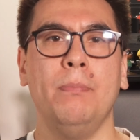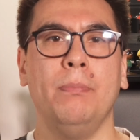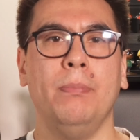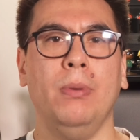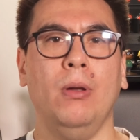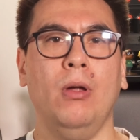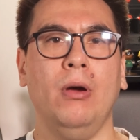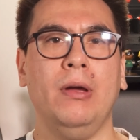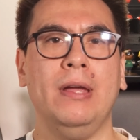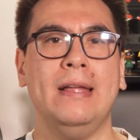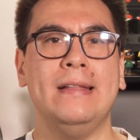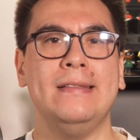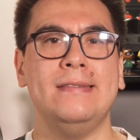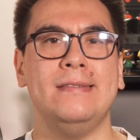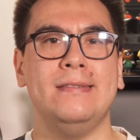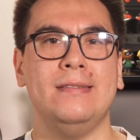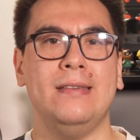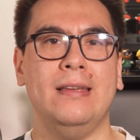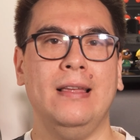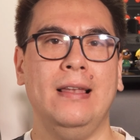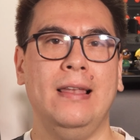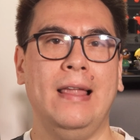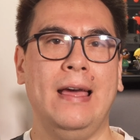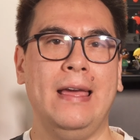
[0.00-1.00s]
plugin
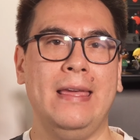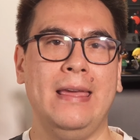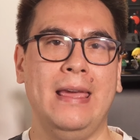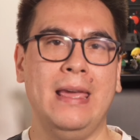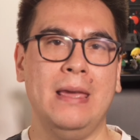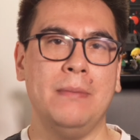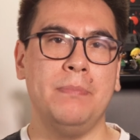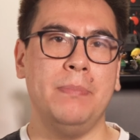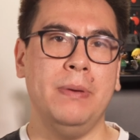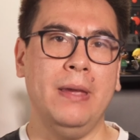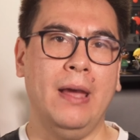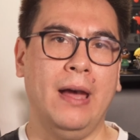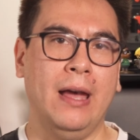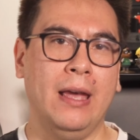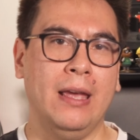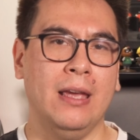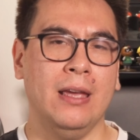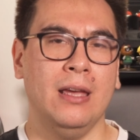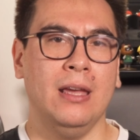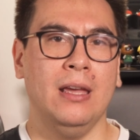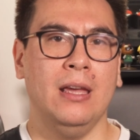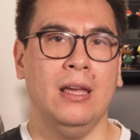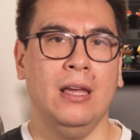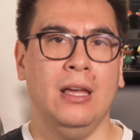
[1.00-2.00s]
CLI API
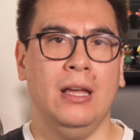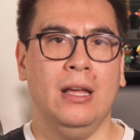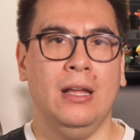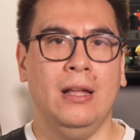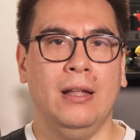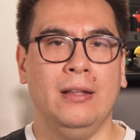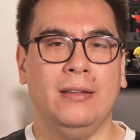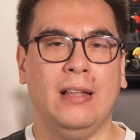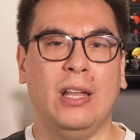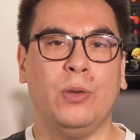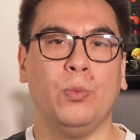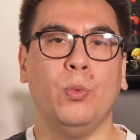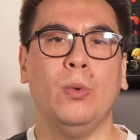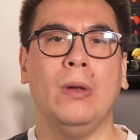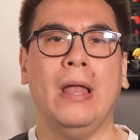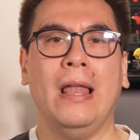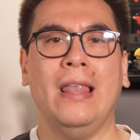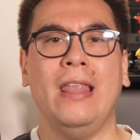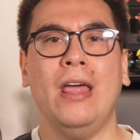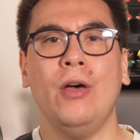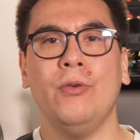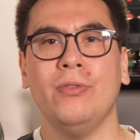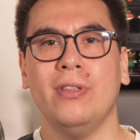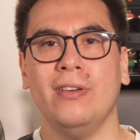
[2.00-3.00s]
that will
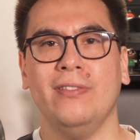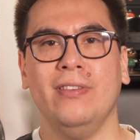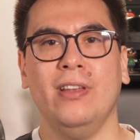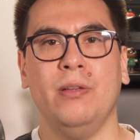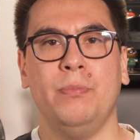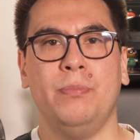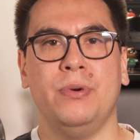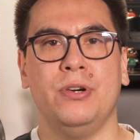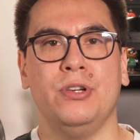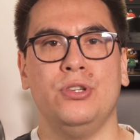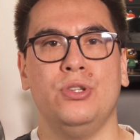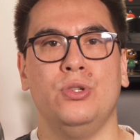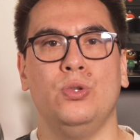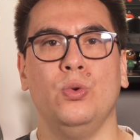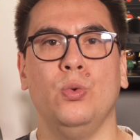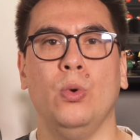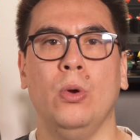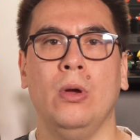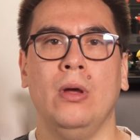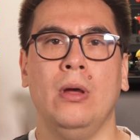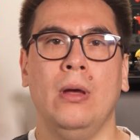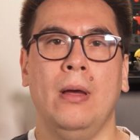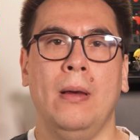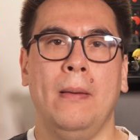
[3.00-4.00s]
allow developers
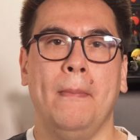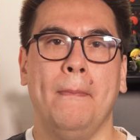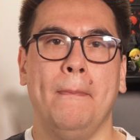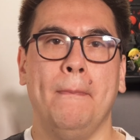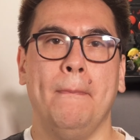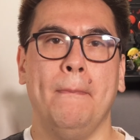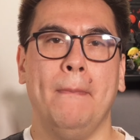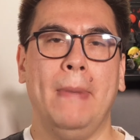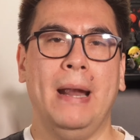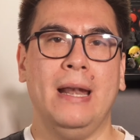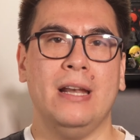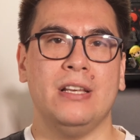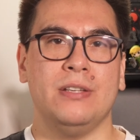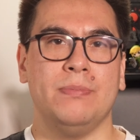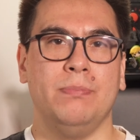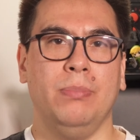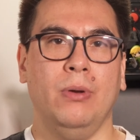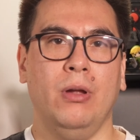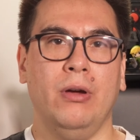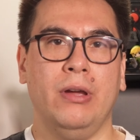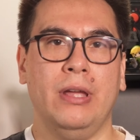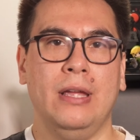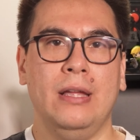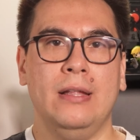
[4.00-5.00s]
to manage
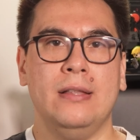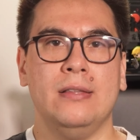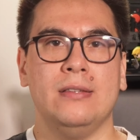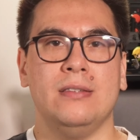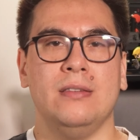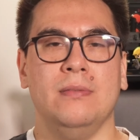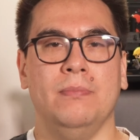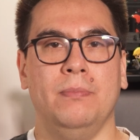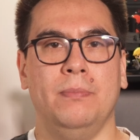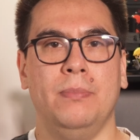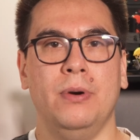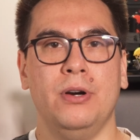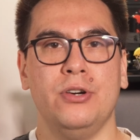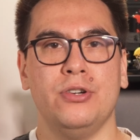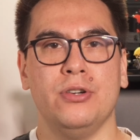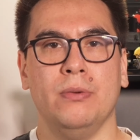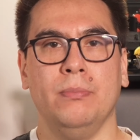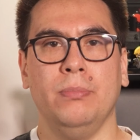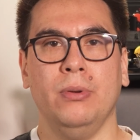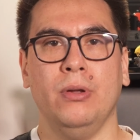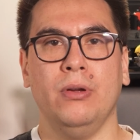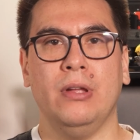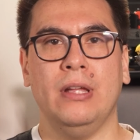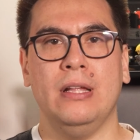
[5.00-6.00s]
plugins,
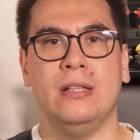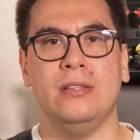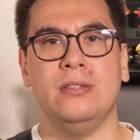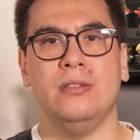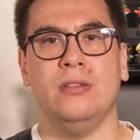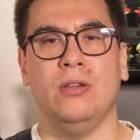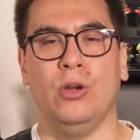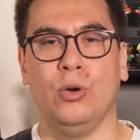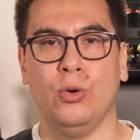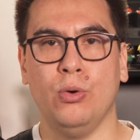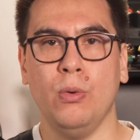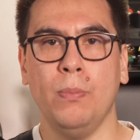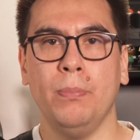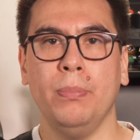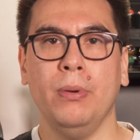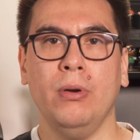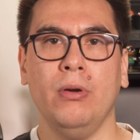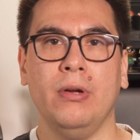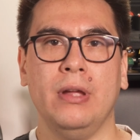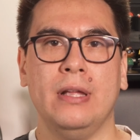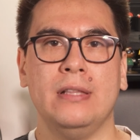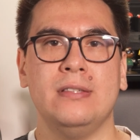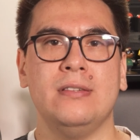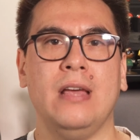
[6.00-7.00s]
version plugins, group
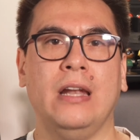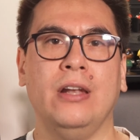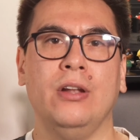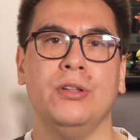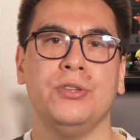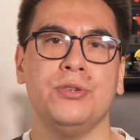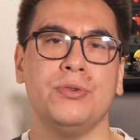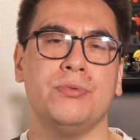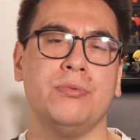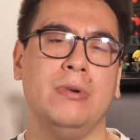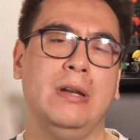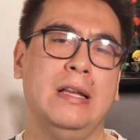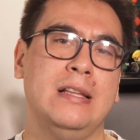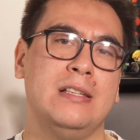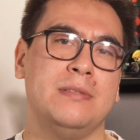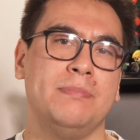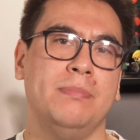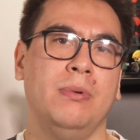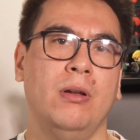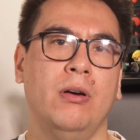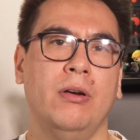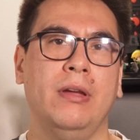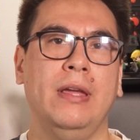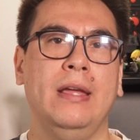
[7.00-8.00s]
plugins, and also release
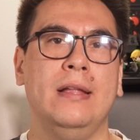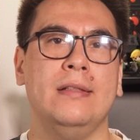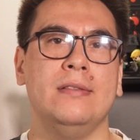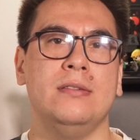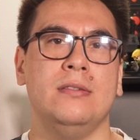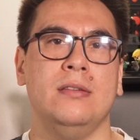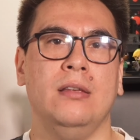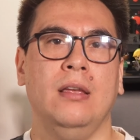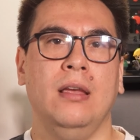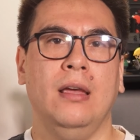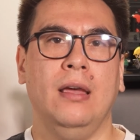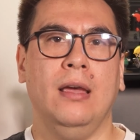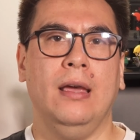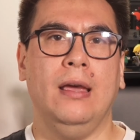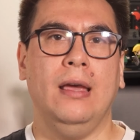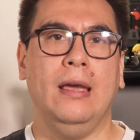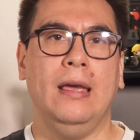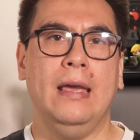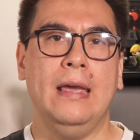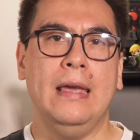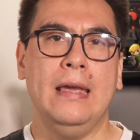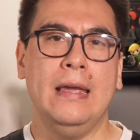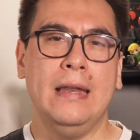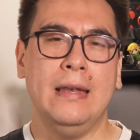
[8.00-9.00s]
plugins
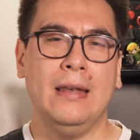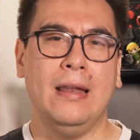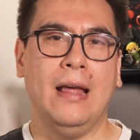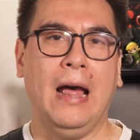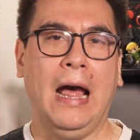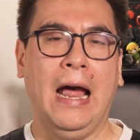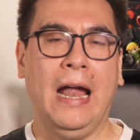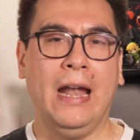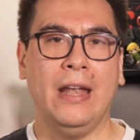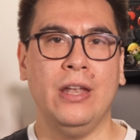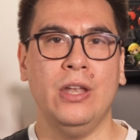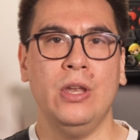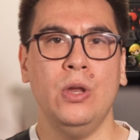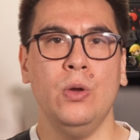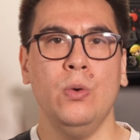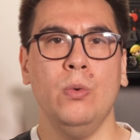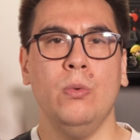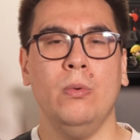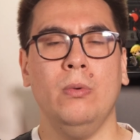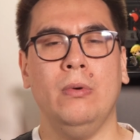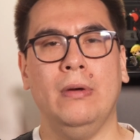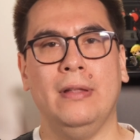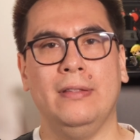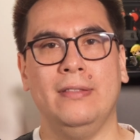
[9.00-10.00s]
in a
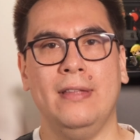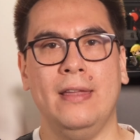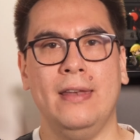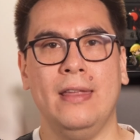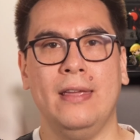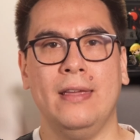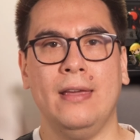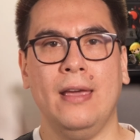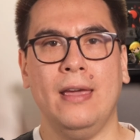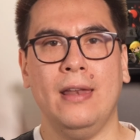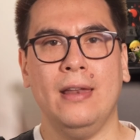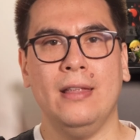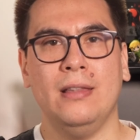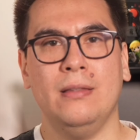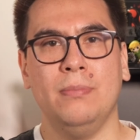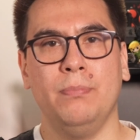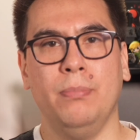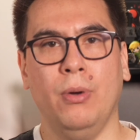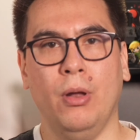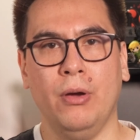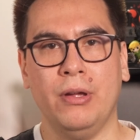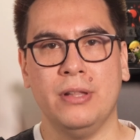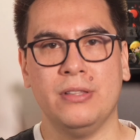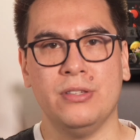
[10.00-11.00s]
new
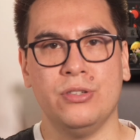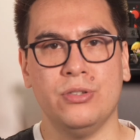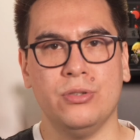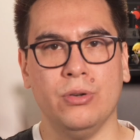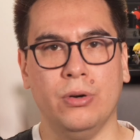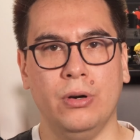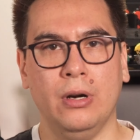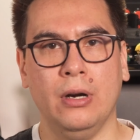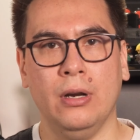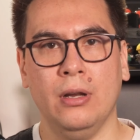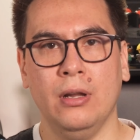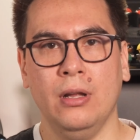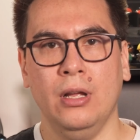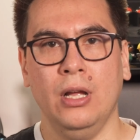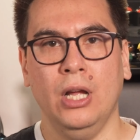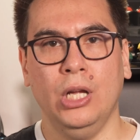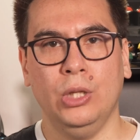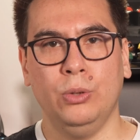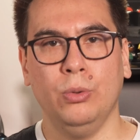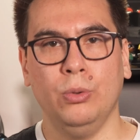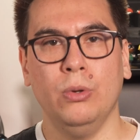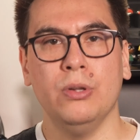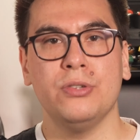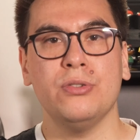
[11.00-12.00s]
dedicated plugin store.
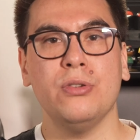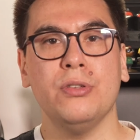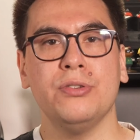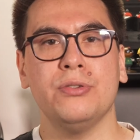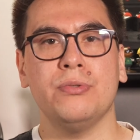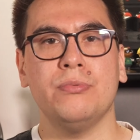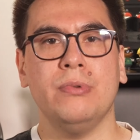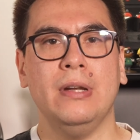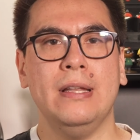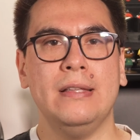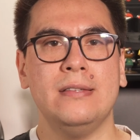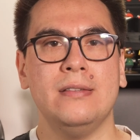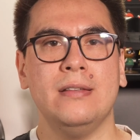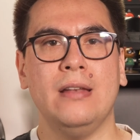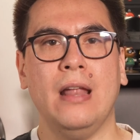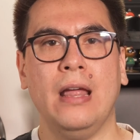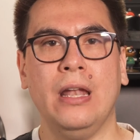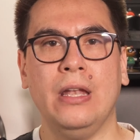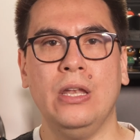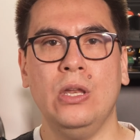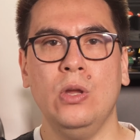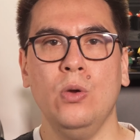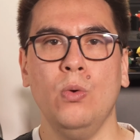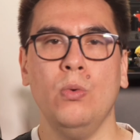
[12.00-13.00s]
Twilio is also releasing a
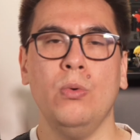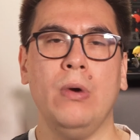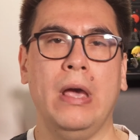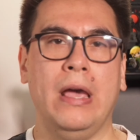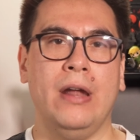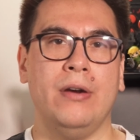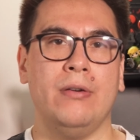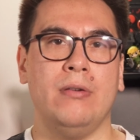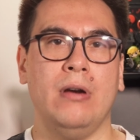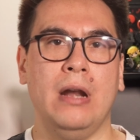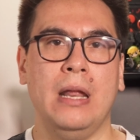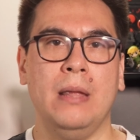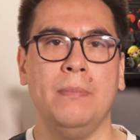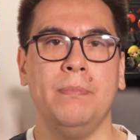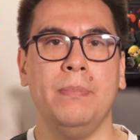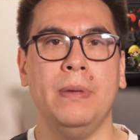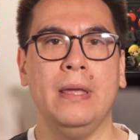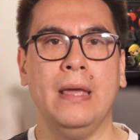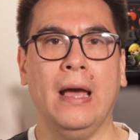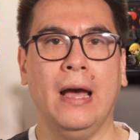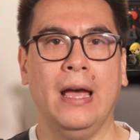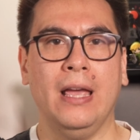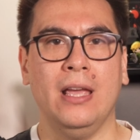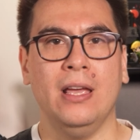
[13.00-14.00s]
new error
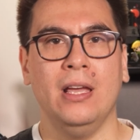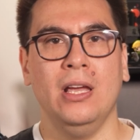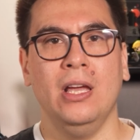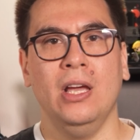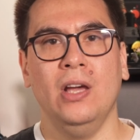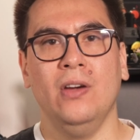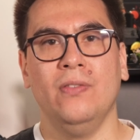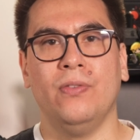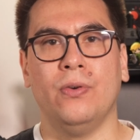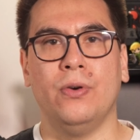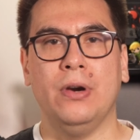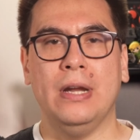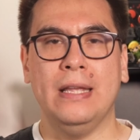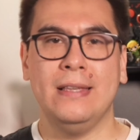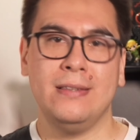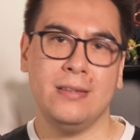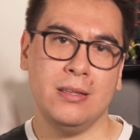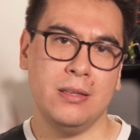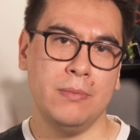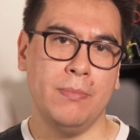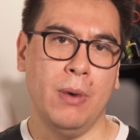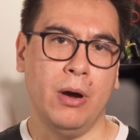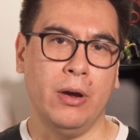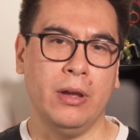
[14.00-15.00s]
API for easy
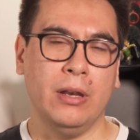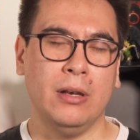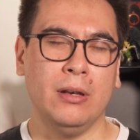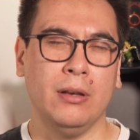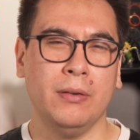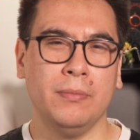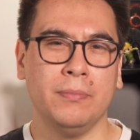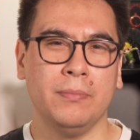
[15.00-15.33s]
debugging.